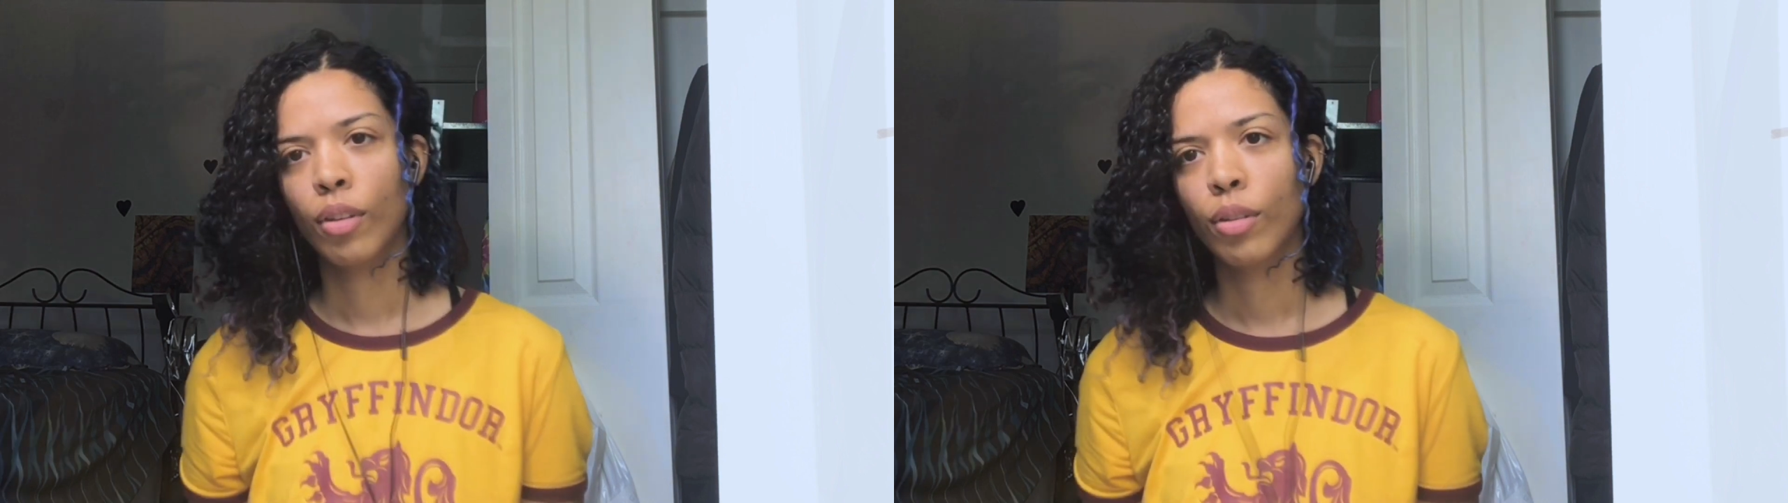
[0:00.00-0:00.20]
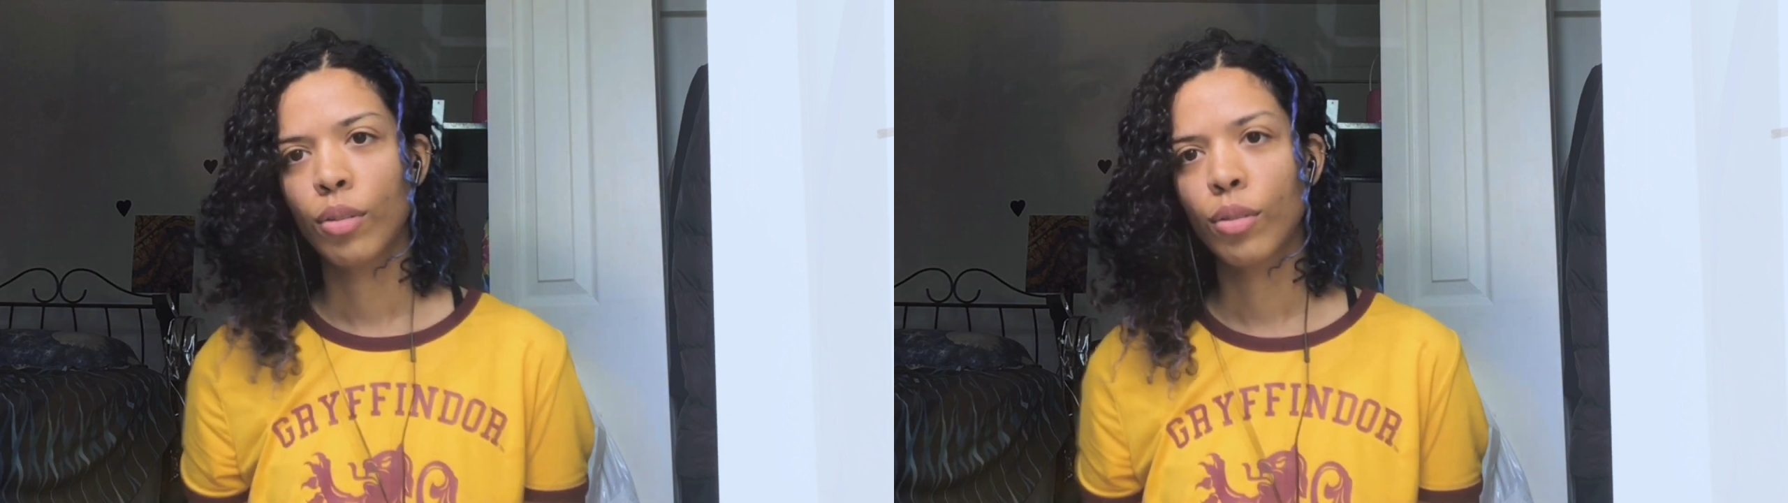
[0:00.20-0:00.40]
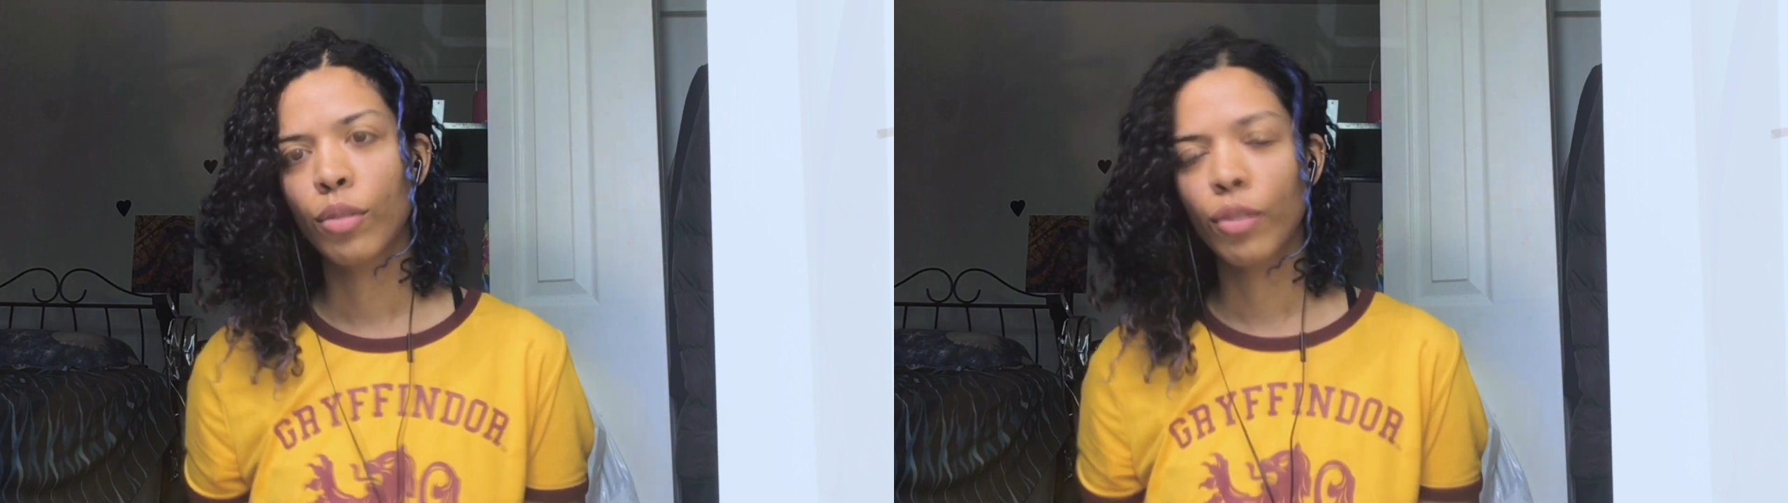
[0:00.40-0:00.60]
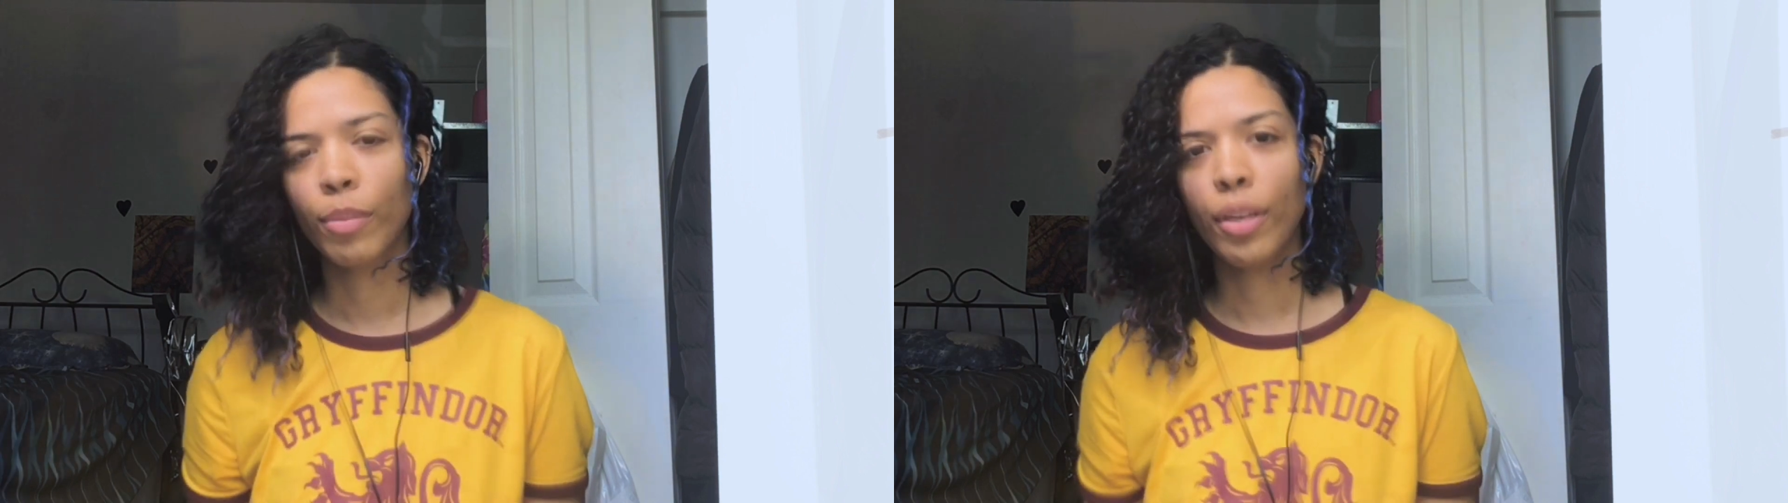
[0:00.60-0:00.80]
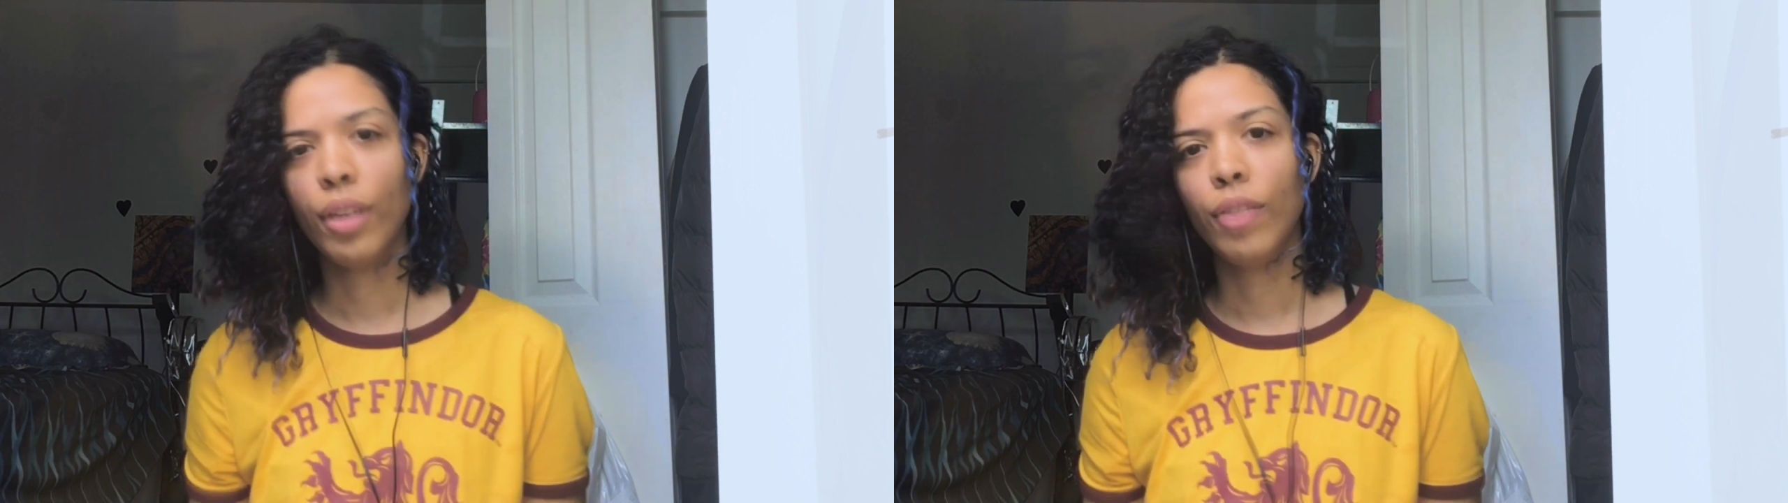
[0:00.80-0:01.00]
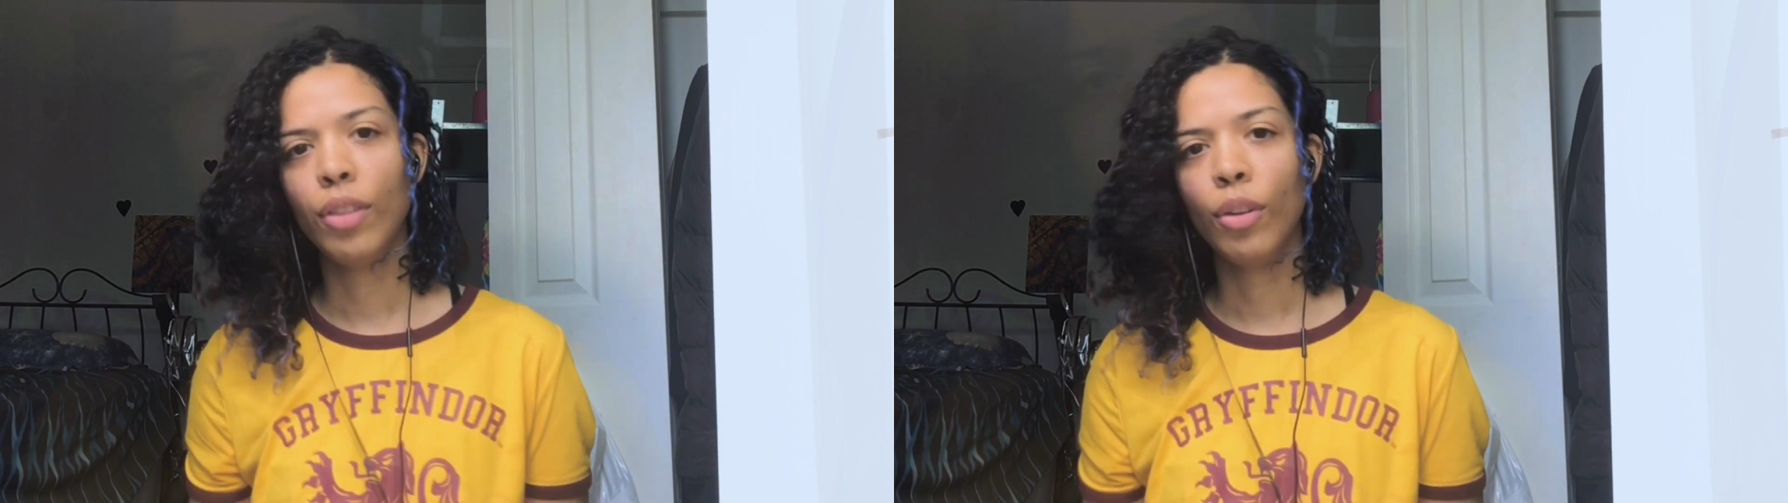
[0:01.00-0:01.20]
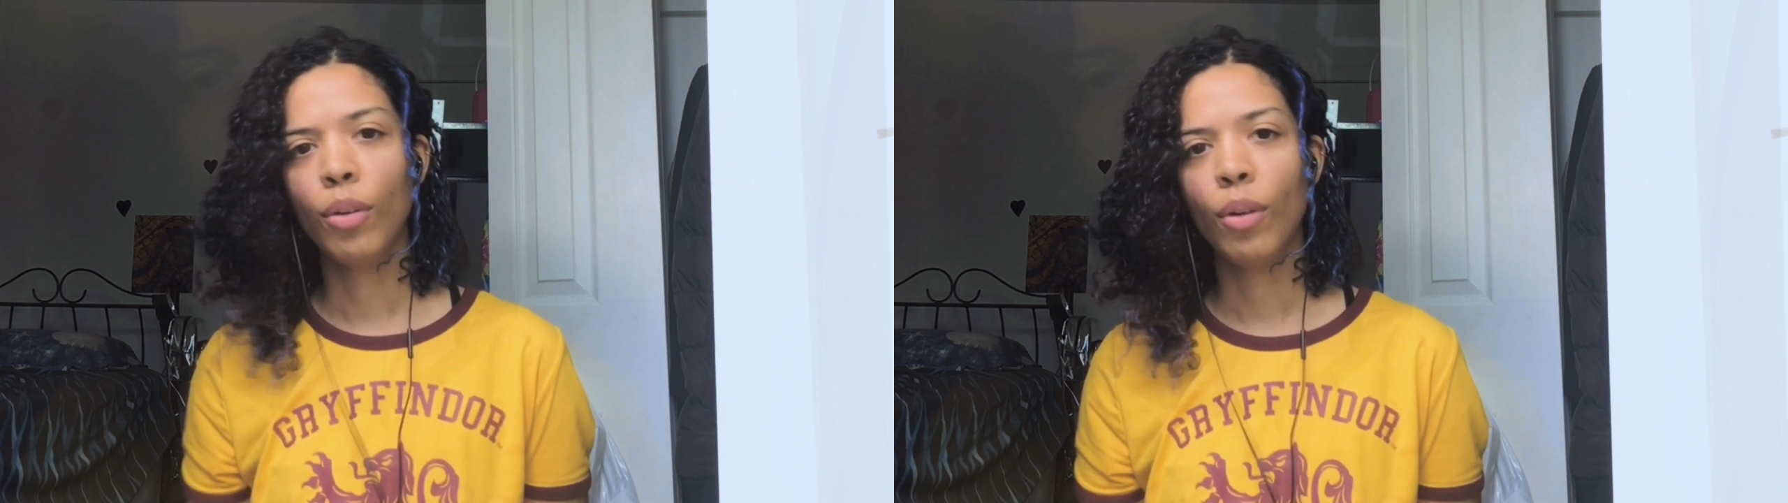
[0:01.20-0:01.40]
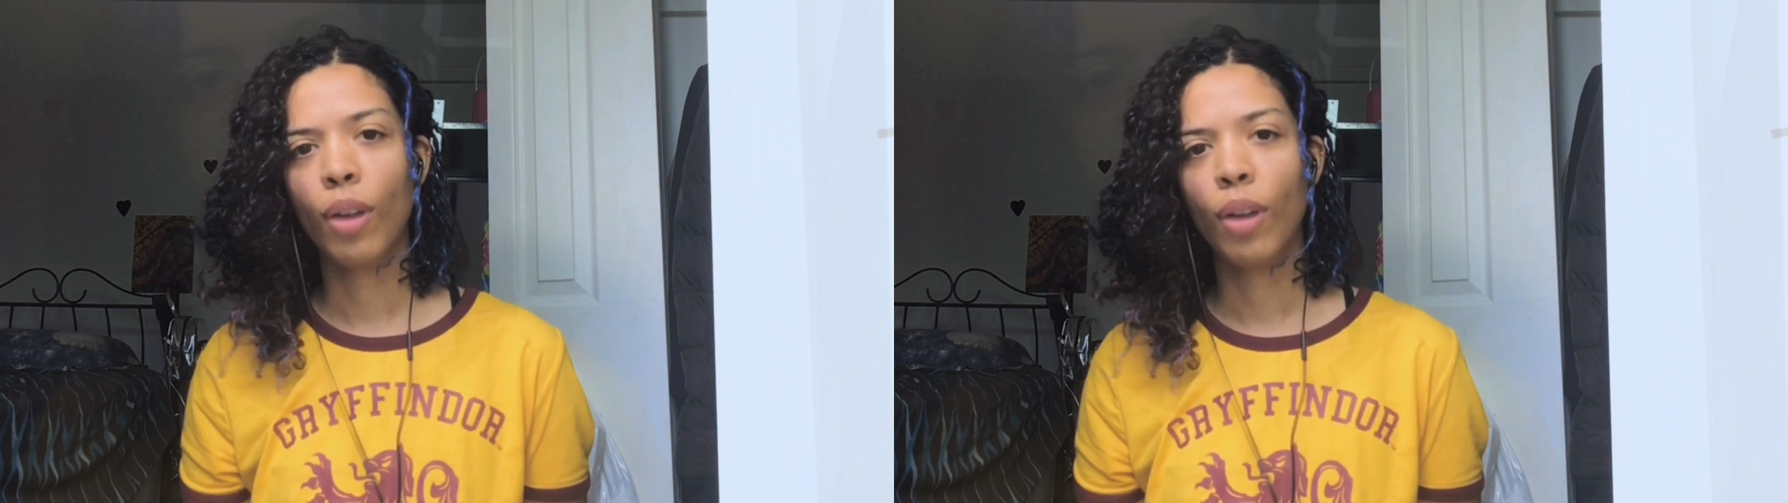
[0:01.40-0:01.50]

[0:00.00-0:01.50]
So for me, even though